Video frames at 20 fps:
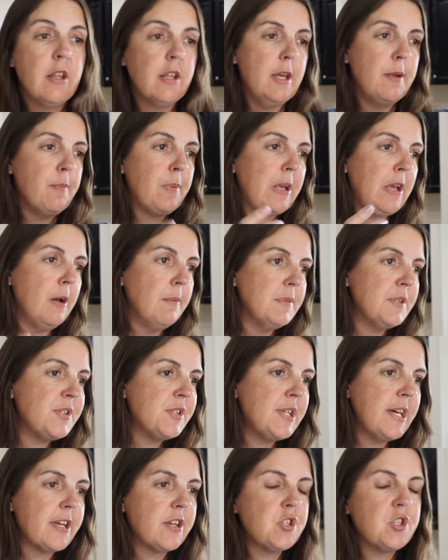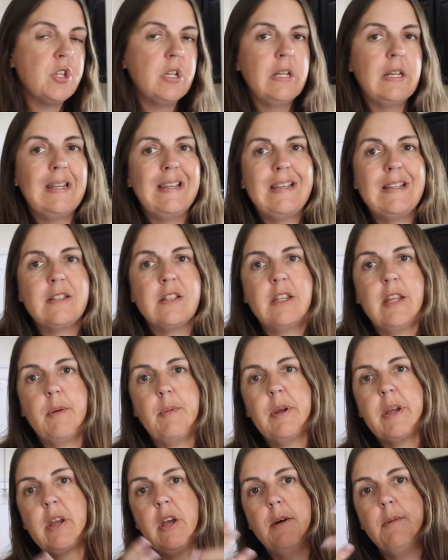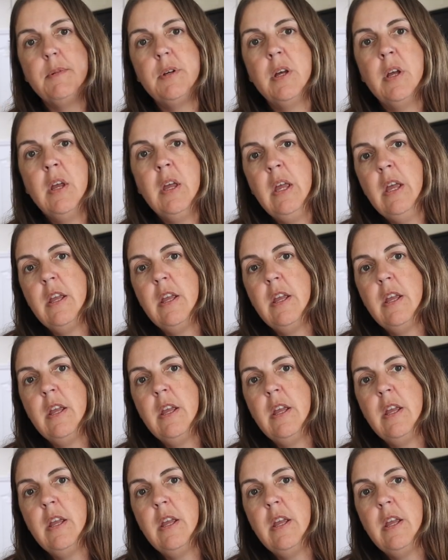they become a section leader, they become a